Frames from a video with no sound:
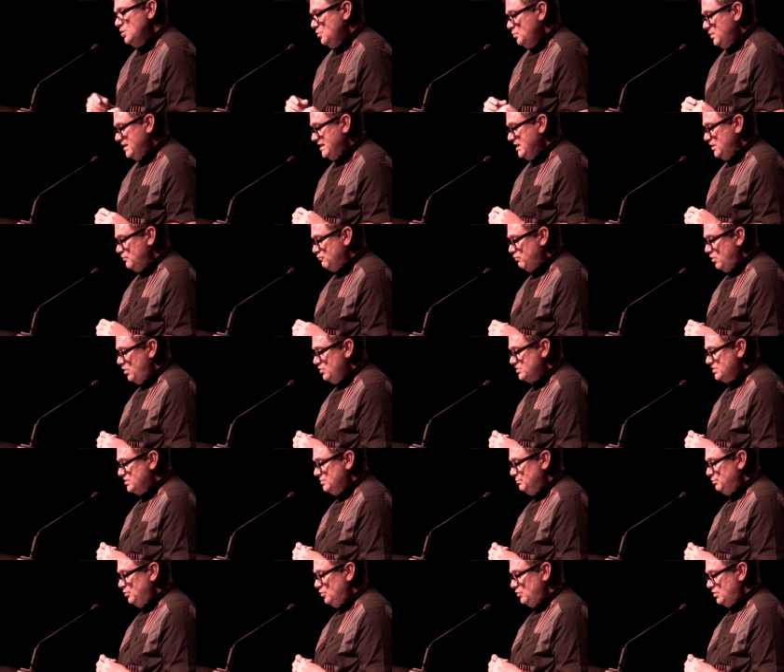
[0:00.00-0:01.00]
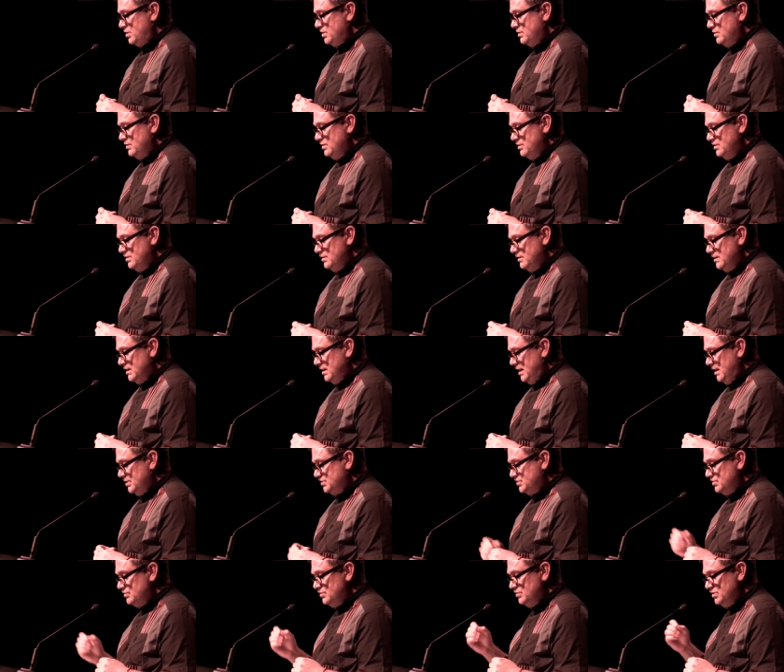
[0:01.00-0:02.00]
when he wrote the book
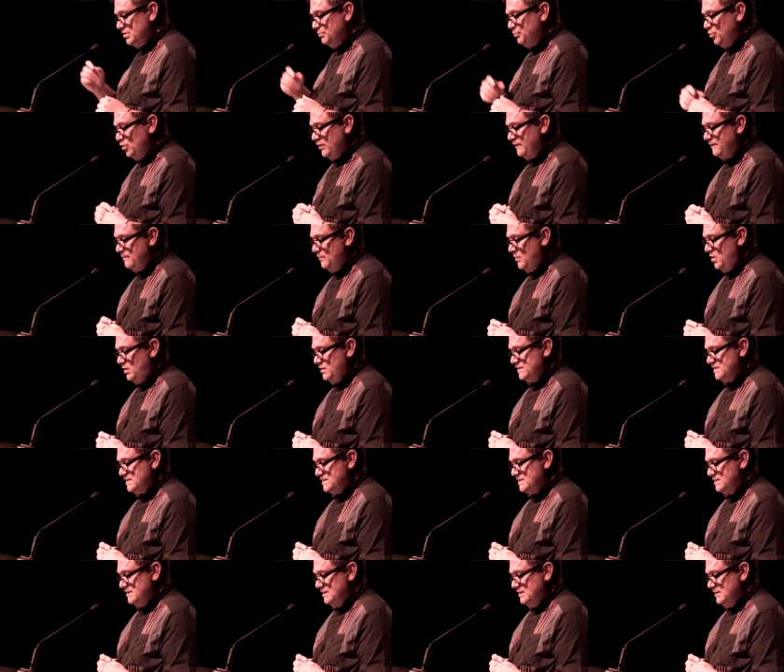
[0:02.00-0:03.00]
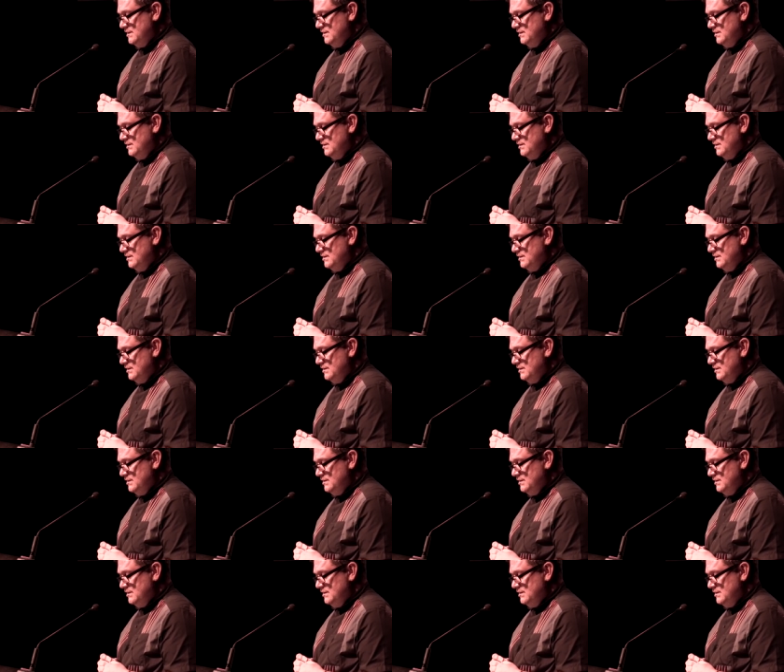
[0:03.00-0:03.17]
uh, to The Boy from Oz.